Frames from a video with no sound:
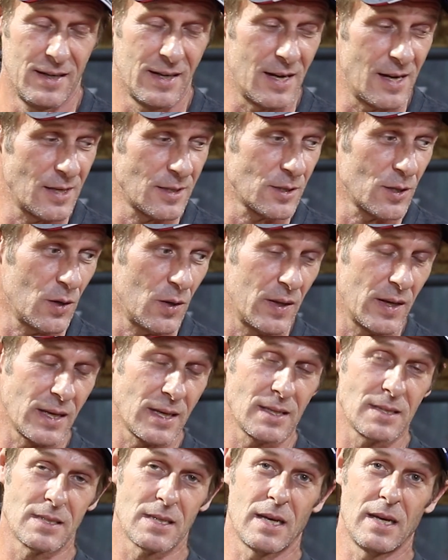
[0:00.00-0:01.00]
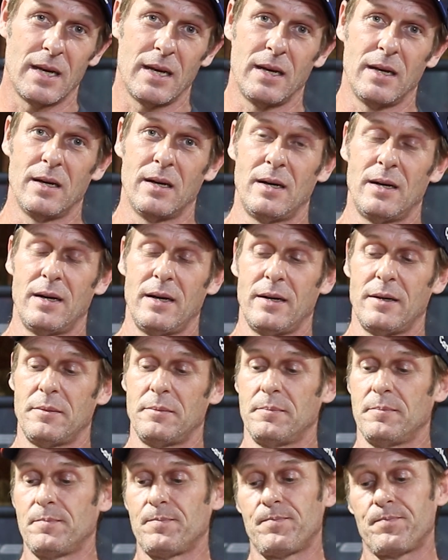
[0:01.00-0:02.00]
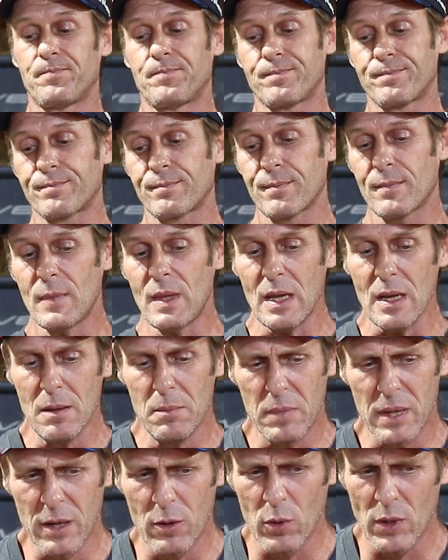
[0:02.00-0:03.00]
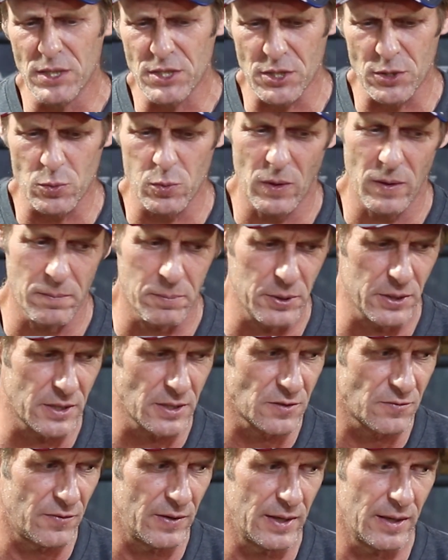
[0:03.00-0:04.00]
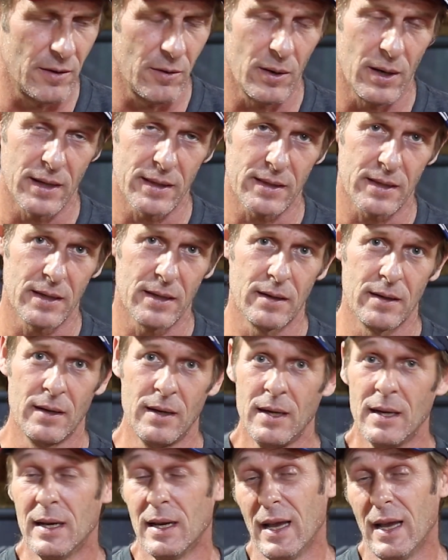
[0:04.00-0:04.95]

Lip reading: That's all I can say. But anyway, just want to put this video out there.